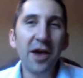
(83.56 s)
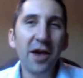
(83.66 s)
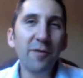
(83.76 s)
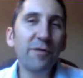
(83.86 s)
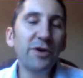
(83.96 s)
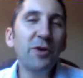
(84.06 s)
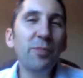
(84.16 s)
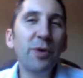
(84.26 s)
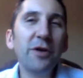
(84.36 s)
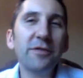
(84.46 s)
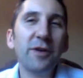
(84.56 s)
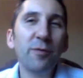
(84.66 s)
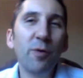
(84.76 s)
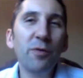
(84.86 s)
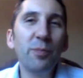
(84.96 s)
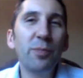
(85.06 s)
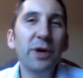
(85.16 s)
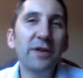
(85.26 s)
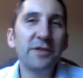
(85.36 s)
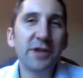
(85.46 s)
And for you personally, what were the
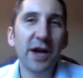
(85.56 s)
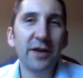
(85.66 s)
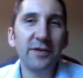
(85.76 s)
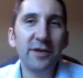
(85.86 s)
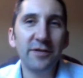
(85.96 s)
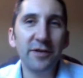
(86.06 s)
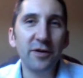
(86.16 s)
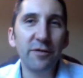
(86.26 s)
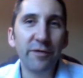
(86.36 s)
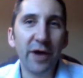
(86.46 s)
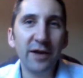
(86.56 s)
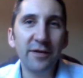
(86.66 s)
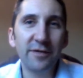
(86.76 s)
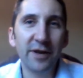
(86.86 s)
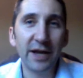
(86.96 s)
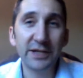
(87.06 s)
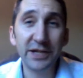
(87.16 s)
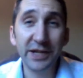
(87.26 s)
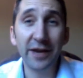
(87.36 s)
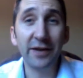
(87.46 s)
biggest challenges that you faced in
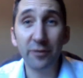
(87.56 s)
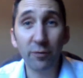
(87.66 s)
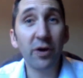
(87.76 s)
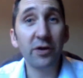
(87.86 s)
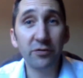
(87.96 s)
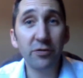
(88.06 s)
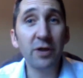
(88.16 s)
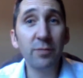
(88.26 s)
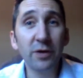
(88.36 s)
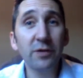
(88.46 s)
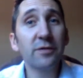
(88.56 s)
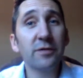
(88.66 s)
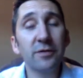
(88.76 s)
actually getting the right treatment?